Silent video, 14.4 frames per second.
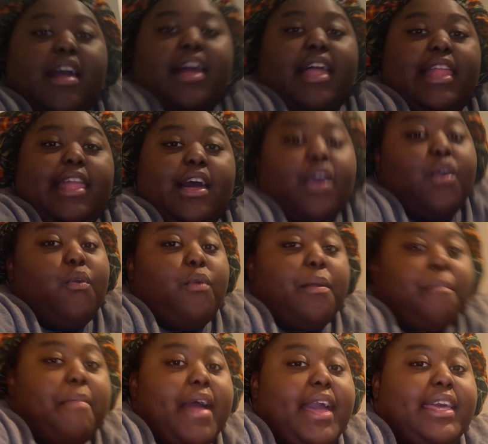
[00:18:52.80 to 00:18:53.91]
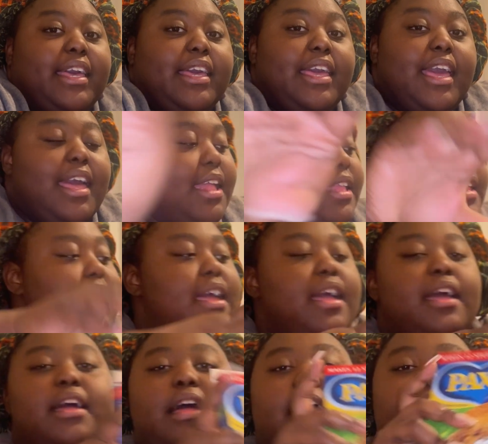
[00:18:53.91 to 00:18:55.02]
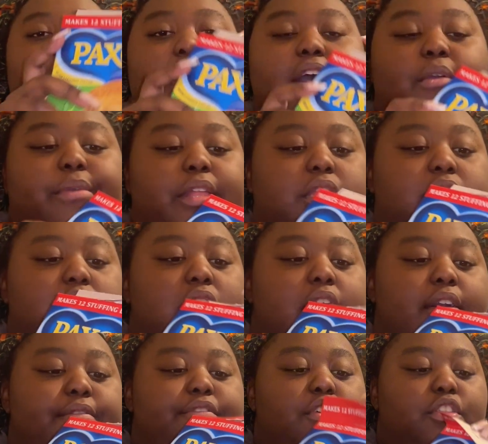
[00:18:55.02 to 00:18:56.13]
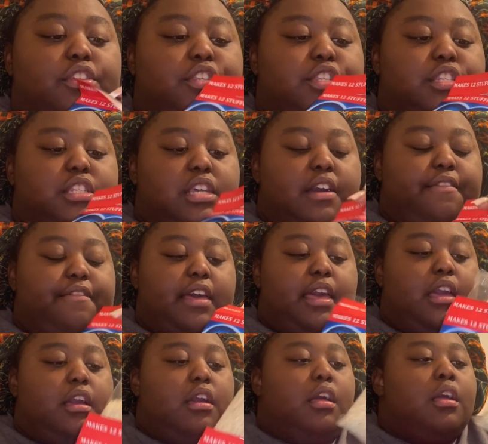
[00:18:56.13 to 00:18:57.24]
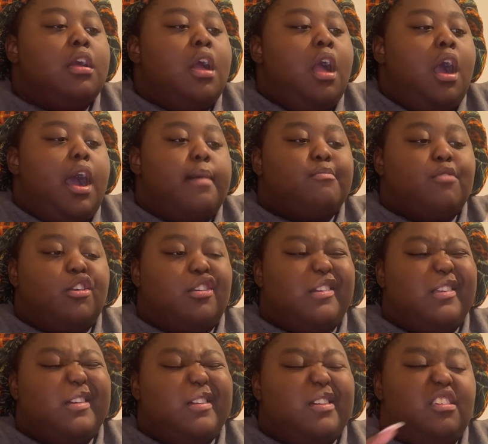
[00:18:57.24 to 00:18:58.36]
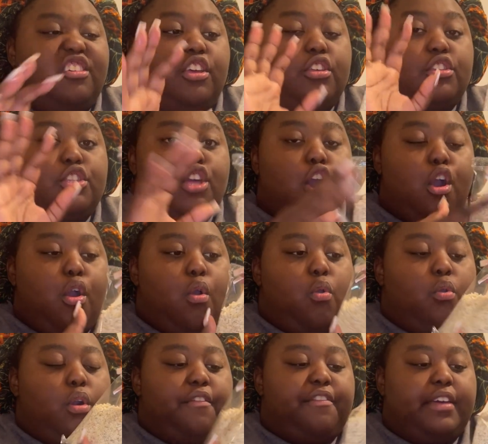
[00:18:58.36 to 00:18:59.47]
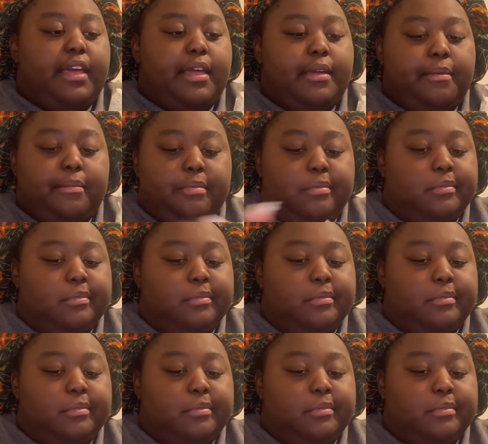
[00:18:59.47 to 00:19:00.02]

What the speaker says: Hello, we're back again, and now it's time for the stuffing. I'm not gonna use the whole of it.